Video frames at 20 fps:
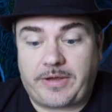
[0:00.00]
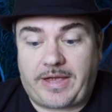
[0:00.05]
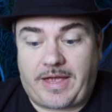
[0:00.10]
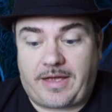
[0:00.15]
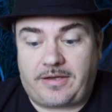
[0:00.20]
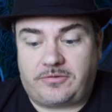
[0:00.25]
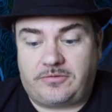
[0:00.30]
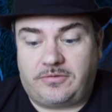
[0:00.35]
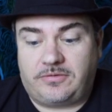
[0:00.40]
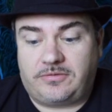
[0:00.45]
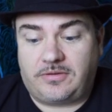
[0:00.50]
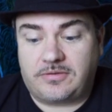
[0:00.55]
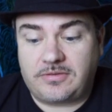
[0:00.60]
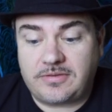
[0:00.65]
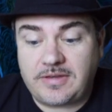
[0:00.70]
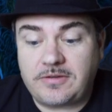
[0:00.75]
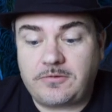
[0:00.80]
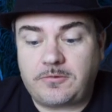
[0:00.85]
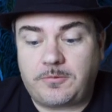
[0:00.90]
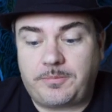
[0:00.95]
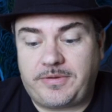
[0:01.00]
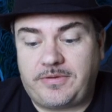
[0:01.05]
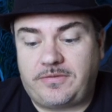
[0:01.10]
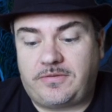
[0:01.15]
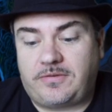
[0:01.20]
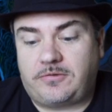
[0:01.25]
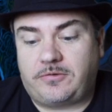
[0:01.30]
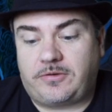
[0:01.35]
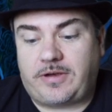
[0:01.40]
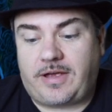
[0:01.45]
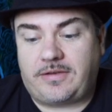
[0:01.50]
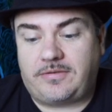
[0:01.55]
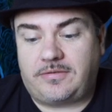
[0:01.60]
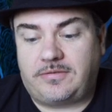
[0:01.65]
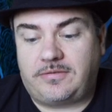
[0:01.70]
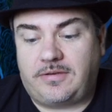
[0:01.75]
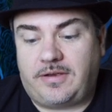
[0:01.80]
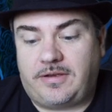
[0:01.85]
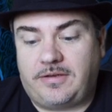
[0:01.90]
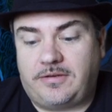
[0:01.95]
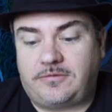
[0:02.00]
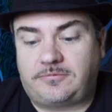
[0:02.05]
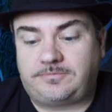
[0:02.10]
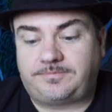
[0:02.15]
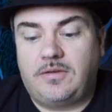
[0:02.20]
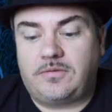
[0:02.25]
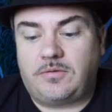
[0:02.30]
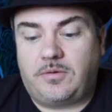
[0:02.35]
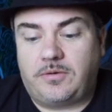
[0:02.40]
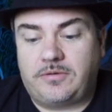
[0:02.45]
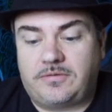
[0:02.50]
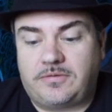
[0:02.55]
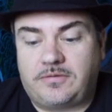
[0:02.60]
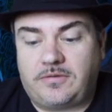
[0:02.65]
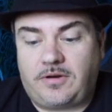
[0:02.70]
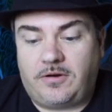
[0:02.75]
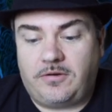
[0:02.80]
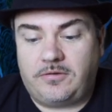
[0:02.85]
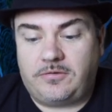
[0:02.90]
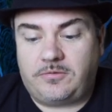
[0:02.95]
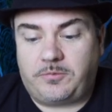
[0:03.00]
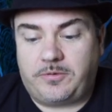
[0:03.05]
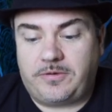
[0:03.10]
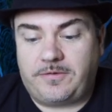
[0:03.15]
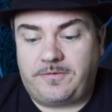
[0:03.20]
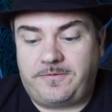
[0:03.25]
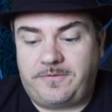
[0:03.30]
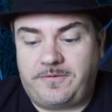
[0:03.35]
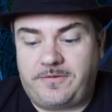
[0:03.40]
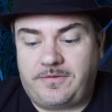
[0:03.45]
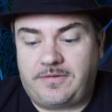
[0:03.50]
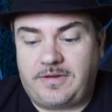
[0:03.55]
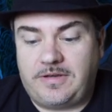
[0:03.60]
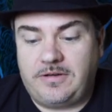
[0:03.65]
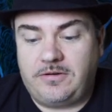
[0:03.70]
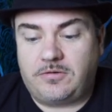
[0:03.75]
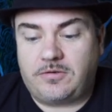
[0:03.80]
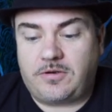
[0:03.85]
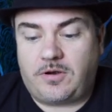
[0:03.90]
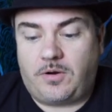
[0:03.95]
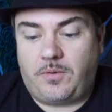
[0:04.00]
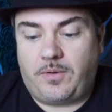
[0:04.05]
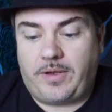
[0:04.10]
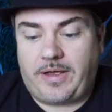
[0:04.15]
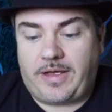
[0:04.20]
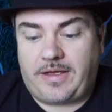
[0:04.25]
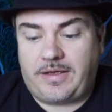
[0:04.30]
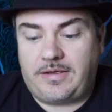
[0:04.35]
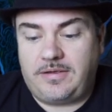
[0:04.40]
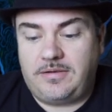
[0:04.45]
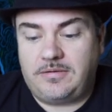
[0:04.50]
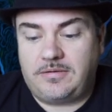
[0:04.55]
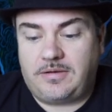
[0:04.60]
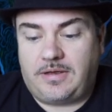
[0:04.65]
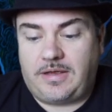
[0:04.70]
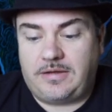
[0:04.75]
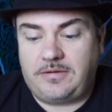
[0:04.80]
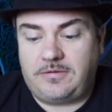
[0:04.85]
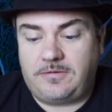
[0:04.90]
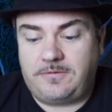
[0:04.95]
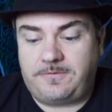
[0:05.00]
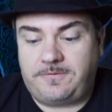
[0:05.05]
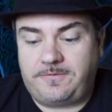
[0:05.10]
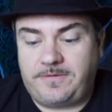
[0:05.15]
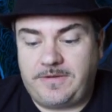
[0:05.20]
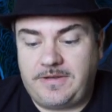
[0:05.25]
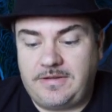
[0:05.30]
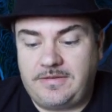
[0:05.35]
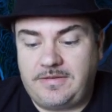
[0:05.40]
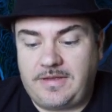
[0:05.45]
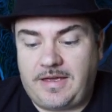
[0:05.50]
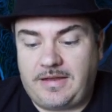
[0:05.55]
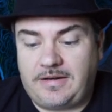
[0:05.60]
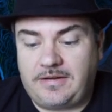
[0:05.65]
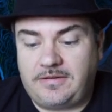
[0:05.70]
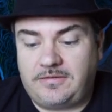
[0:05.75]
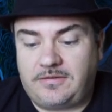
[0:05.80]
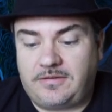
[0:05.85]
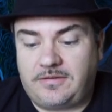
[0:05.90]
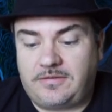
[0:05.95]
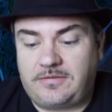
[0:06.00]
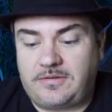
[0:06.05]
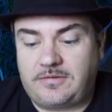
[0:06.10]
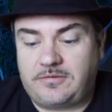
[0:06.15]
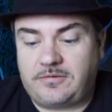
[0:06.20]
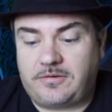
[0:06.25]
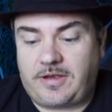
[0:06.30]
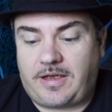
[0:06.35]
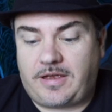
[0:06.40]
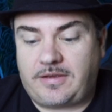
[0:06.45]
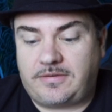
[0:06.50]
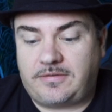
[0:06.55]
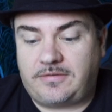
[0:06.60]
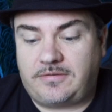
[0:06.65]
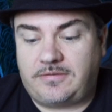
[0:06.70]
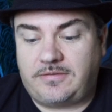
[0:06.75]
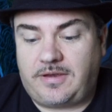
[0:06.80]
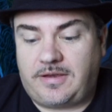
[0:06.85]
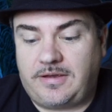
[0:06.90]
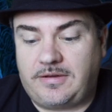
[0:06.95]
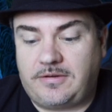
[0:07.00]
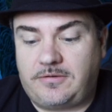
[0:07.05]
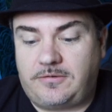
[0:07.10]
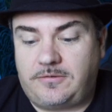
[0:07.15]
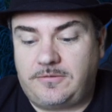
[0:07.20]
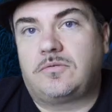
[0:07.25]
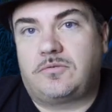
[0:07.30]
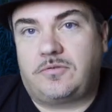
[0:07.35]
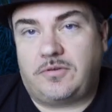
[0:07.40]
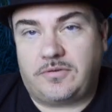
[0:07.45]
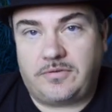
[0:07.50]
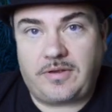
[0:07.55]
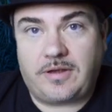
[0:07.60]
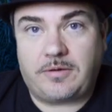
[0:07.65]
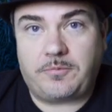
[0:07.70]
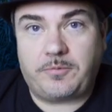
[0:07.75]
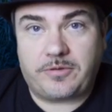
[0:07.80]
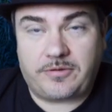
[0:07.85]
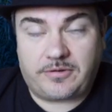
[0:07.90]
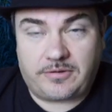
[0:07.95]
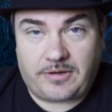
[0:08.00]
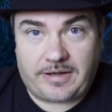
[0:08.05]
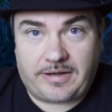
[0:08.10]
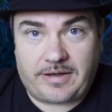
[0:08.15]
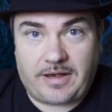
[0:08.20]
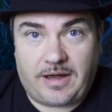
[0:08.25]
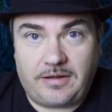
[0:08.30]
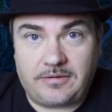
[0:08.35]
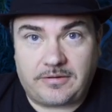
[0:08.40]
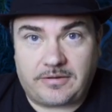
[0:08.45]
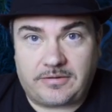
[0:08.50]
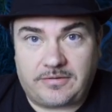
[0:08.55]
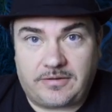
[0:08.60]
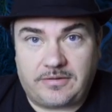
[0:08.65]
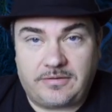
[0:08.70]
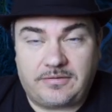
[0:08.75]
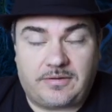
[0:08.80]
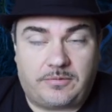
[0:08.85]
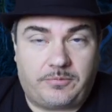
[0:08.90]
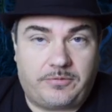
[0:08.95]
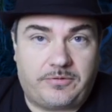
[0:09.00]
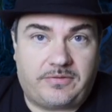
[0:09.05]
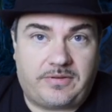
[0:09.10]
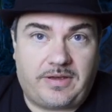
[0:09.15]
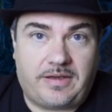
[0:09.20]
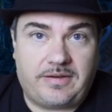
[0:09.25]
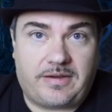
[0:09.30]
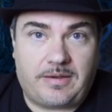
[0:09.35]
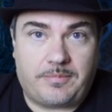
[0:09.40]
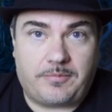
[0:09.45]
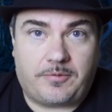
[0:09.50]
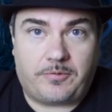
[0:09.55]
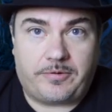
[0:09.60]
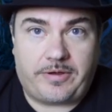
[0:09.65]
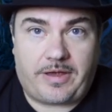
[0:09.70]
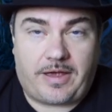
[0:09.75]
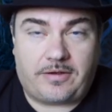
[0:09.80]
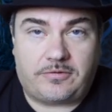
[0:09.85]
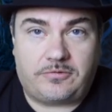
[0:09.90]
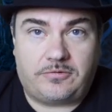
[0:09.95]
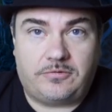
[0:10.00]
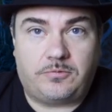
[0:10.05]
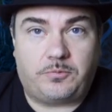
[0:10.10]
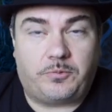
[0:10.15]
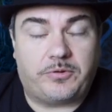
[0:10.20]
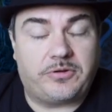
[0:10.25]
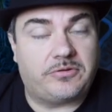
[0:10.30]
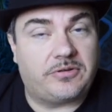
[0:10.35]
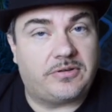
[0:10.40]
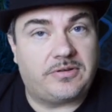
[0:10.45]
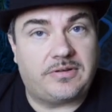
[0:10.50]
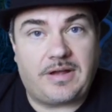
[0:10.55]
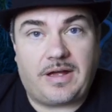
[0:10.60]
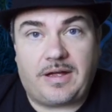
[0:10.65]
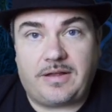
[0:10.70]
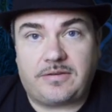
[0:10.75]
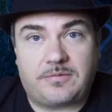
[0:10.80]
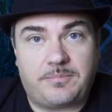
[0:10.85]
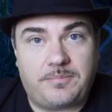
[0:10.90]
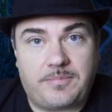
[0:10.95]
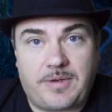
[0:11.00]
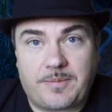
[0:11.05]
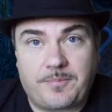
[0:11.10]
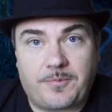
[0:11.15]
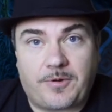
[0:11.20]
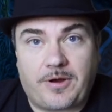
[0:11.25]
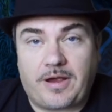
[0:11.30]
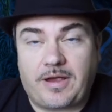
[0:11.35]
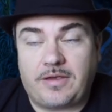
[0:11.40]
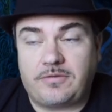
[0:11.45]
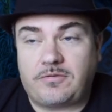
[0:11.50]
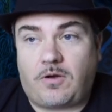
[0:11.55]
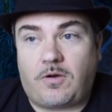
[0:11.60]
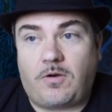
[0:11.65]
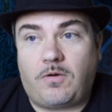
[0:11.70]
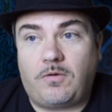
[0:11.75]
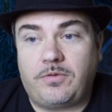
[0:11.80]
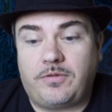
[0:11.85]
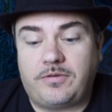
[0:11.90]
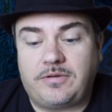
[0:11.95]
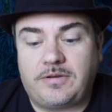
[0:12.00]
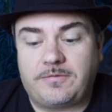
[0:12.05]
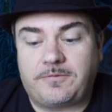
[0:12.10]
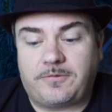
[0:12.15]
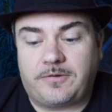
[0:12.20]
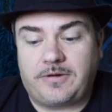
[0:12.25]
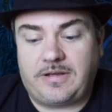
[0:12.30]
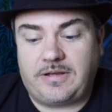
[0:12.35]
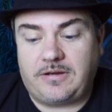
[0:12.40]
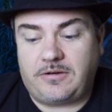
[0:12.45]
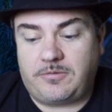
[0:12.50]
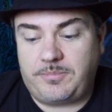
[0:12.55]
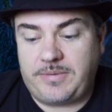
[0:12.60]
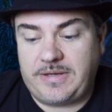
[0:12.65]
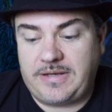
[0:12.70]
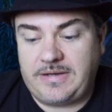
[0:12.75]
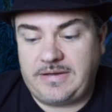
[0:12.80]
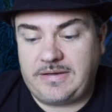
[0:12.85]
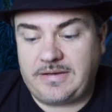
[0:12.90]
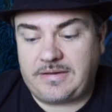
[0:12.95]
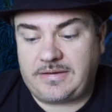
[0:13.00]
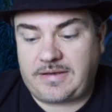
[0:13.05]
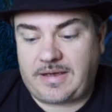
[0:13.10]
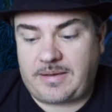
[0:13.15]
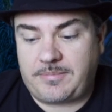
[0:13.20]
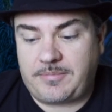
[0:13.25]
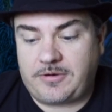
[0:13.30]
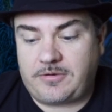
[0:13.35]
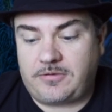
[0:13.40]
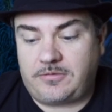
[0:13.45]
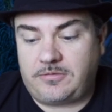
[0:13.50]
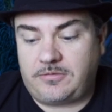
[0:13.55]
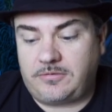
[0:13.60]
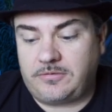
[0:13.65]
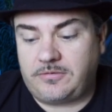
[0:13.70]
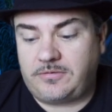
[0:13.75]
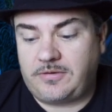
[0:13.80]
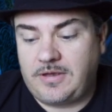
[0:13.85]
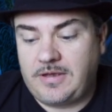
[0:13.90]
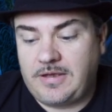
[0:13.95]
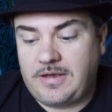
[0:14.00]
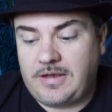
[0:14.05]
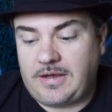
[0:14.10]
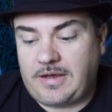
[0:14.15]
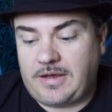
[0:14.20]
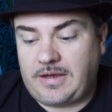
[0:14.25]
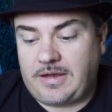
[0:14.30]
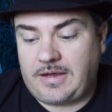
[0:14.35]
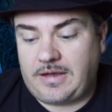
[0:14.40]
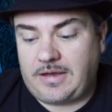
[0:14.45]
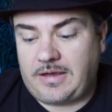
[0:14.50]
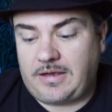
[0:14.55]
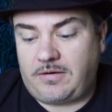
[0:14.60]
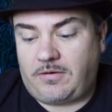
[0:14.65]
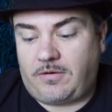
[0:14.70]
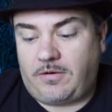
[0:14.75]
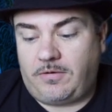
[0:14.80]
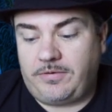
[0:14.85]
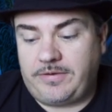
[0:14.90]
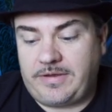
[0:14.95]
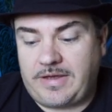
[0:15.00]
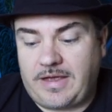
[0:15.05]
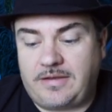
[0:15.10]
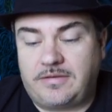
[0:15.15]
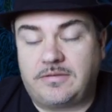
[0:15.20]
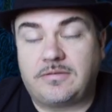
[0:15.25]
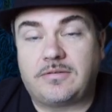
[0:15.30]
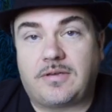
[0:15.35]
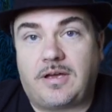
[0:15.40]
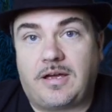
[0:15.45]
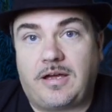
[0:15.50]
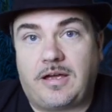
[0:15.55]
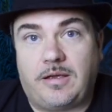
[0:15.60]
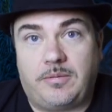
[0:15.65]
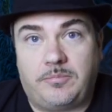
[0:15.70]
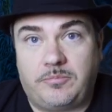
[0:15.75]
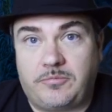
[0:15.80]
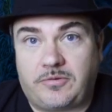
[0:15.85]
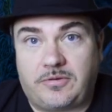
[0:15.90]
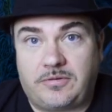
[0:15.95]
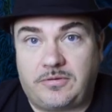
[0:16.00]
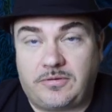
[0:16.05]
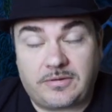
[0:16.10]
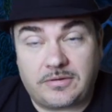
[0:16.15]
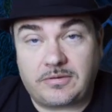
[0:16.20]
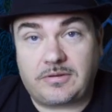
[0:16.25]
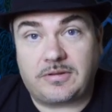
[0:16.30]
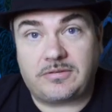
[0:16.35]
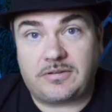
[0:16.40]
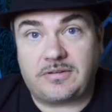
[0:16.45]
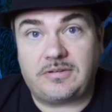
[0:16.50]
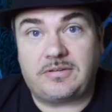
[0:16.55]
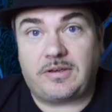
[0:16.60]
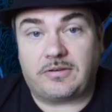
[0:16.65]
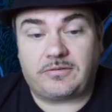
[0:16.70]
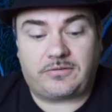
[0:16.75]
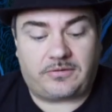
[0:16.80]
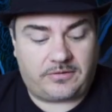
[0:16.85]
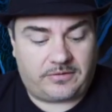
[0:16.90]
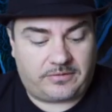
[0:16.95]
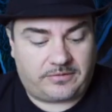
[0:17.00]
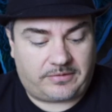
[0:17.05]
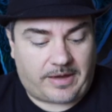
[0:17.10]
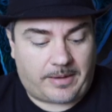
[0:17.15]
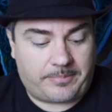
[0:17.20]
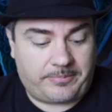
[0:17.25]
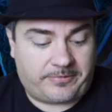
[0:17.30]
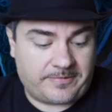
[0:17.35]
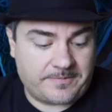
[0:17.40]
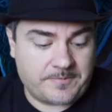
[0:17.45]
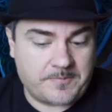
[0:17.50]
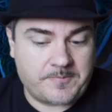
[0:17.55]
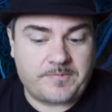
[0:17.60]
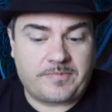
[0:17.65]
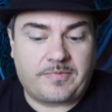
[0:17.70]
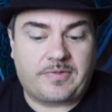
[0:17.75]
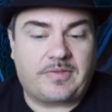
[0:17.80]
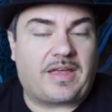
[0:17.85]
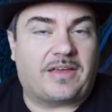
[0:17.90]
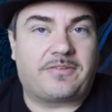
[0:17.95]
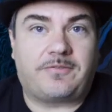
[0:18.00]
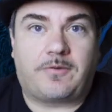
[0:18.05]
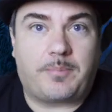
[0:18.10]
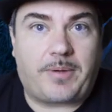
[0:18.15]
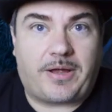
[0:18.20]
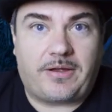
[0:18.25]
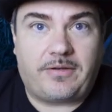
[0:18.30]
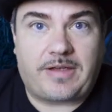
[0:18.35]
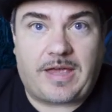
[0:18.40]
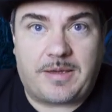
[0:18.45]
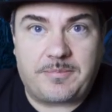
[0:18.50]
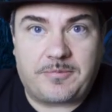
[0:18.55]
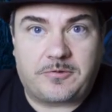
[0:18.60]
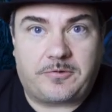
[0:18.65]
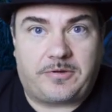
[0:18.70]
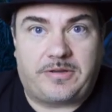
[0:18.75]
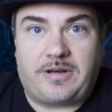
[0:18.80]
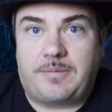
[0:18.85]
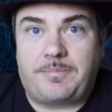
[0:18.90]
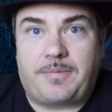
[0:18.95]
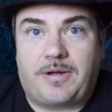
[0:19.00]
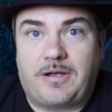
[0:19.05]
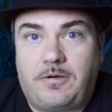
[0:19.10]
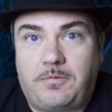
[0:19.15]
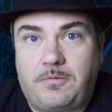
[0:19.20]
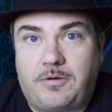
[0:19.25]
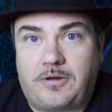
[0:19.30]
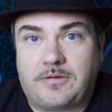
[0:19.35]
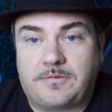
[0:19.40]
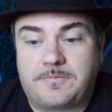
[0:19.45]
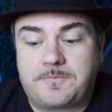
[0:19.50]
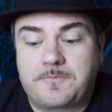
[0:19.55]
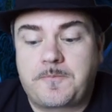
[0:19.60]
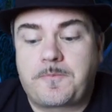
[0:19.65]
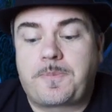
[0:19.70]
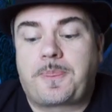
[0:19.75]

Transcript: reactions. So this would be the citric acid cycle. So it starts with acetyl-CoA, and you feed that into the citric acid cycle. Just like with glycolysis, there was ten chemical reactions where you did not have to memorize all the different intermediate chemicals and all the enzymes and the, the details of the steps. That's for biochemistry, not bio one.